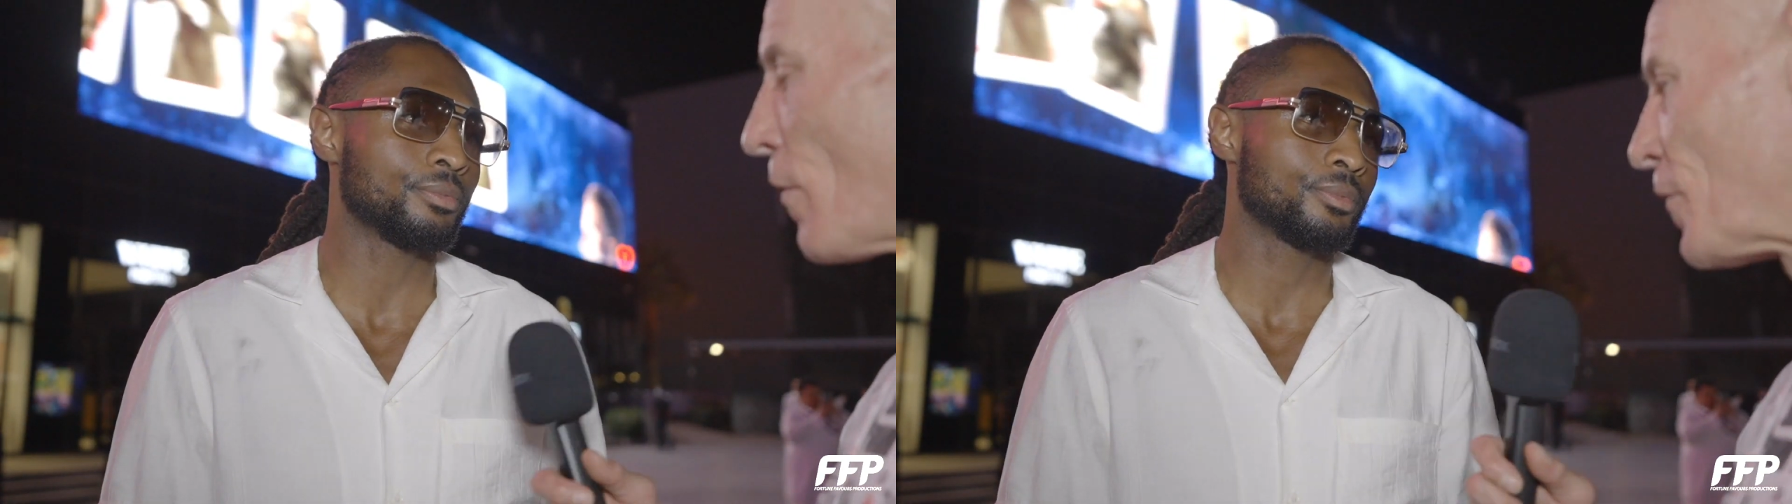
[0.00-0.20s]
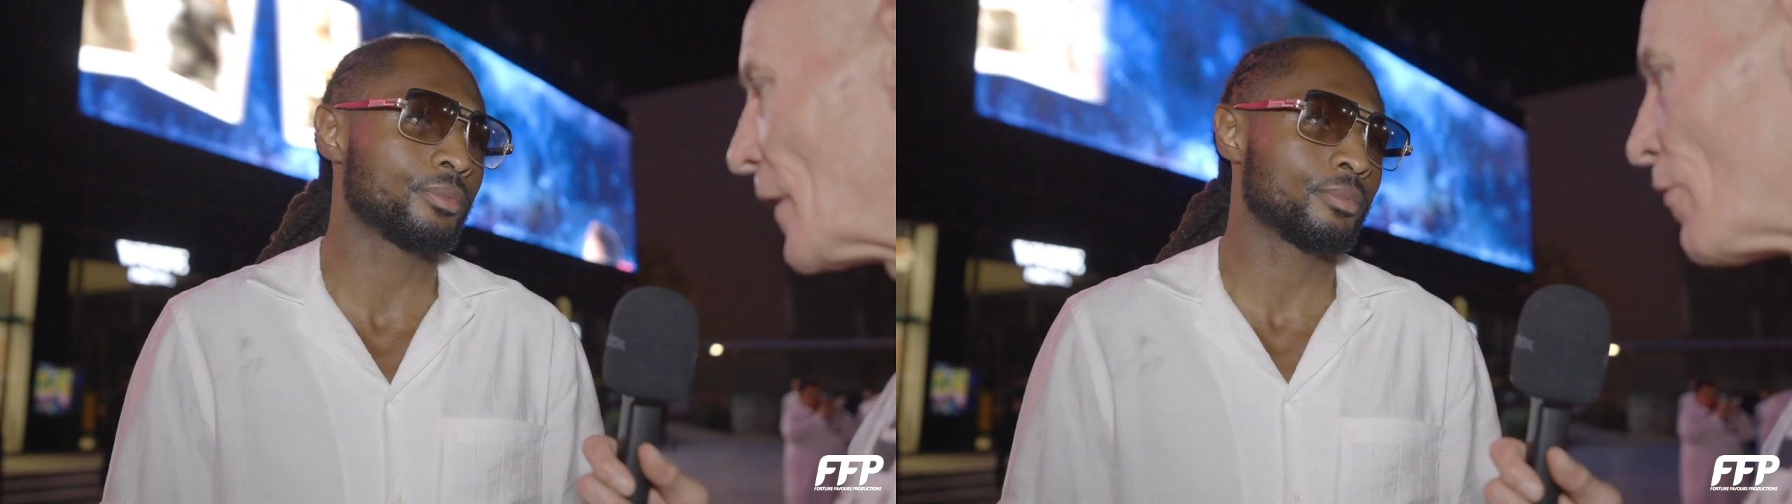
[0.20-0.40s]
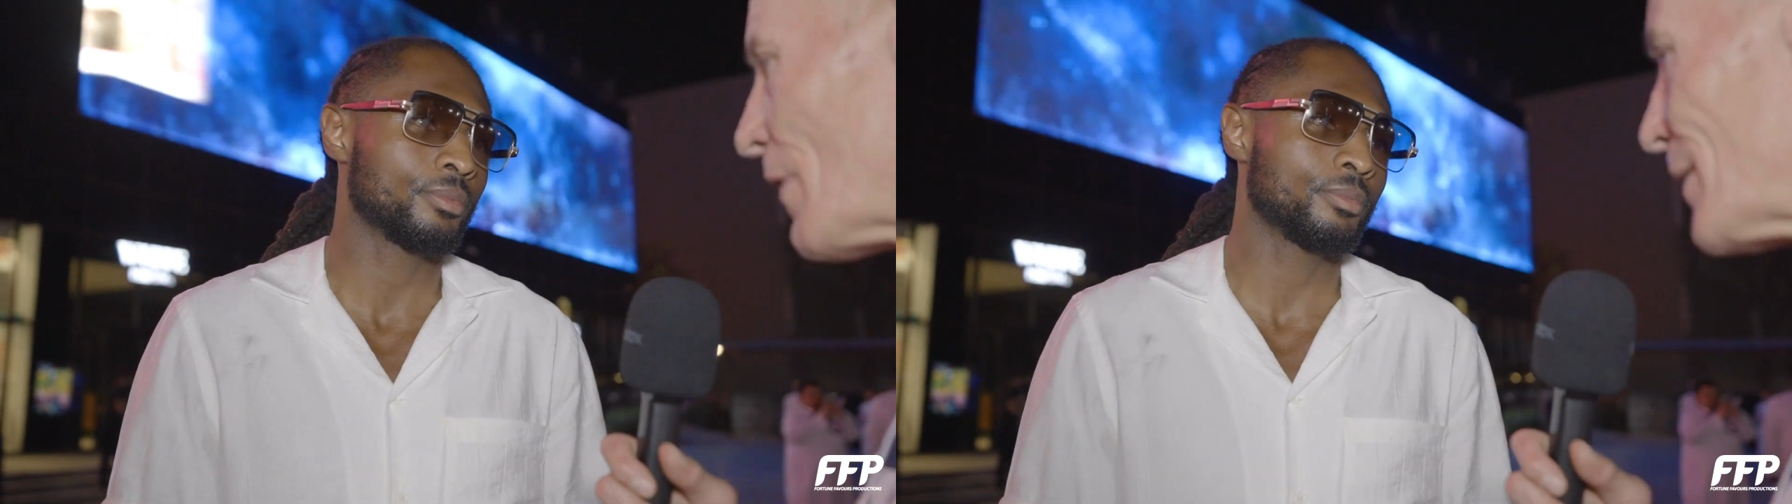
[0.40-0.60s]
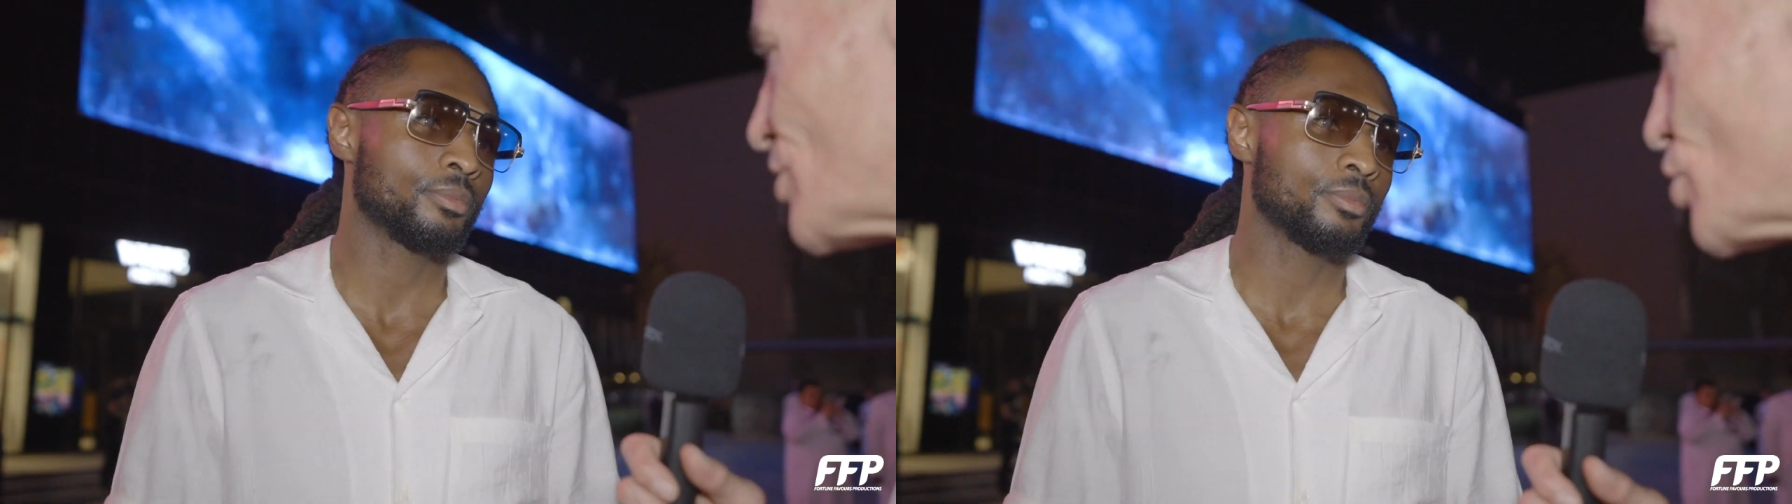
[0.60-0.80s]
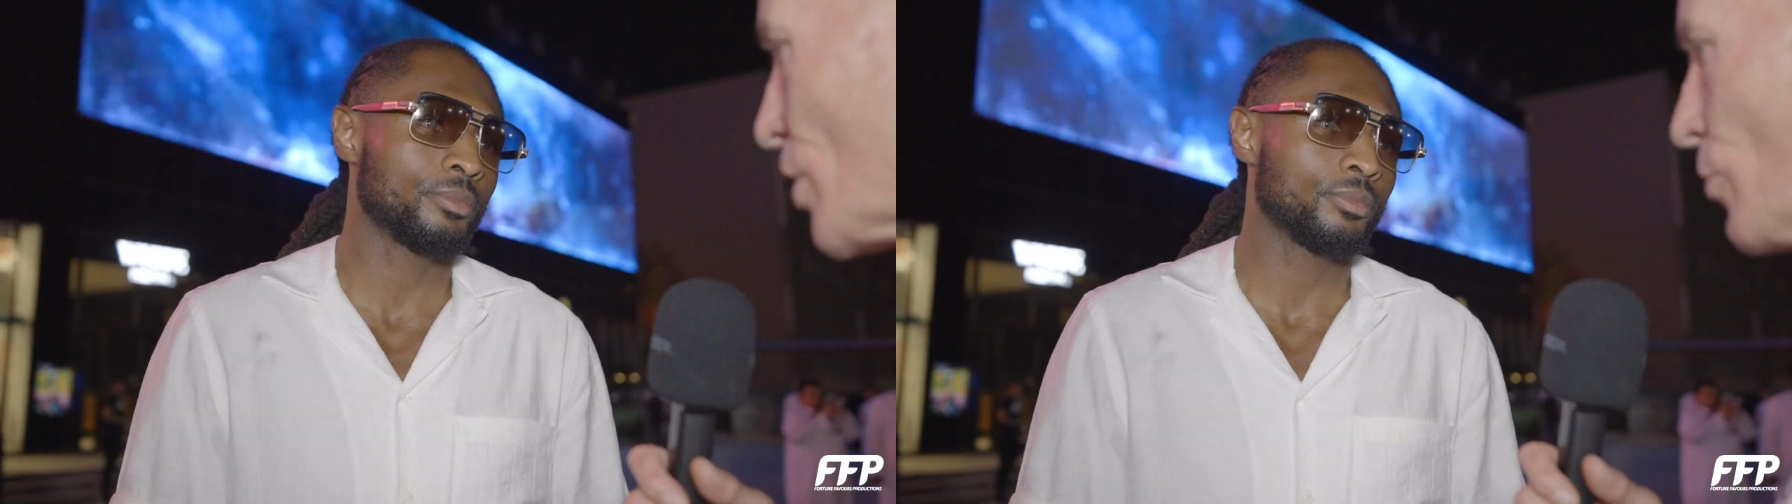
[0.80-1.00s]
I think the
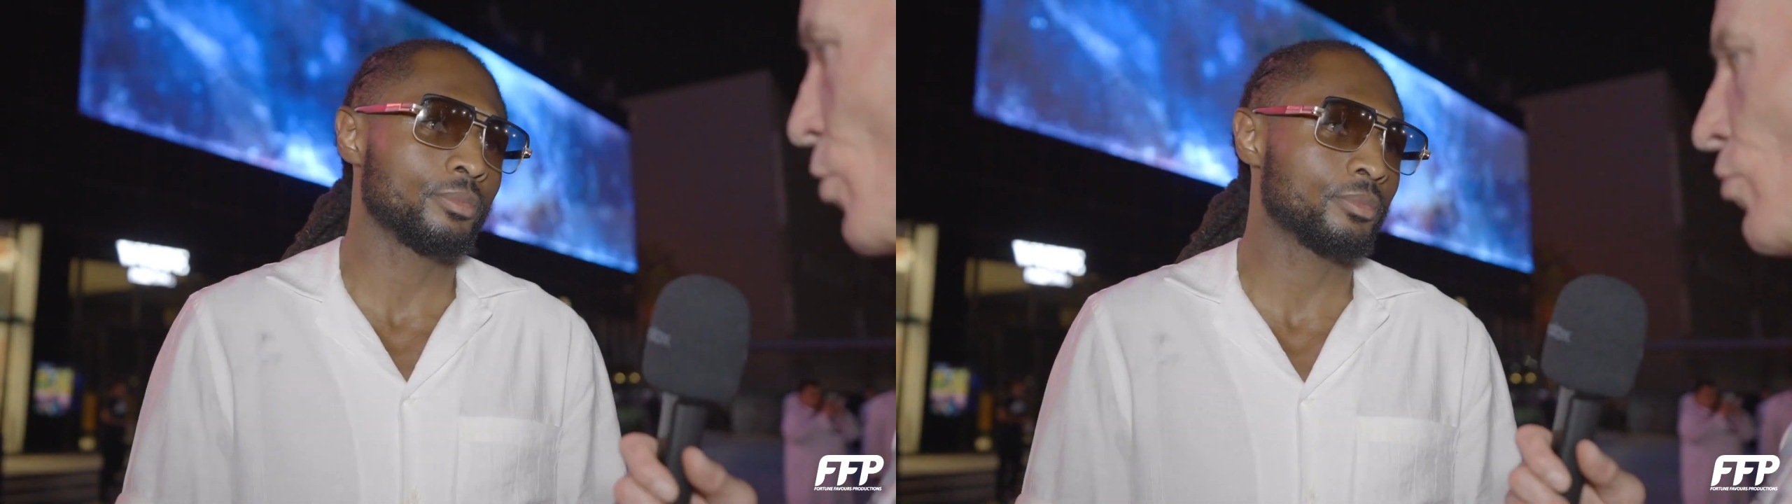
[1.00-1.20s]
relationship you